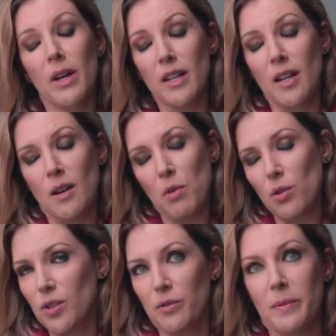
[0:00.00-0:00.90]
But
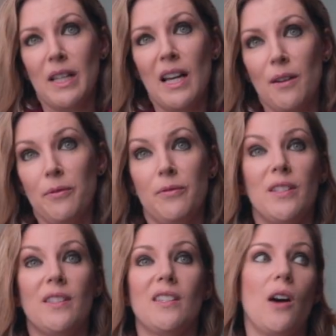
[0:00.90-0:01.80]
most of my life,
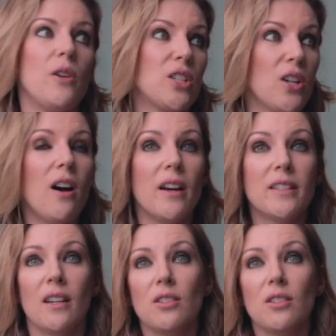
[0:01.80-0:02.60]
this is how I shot,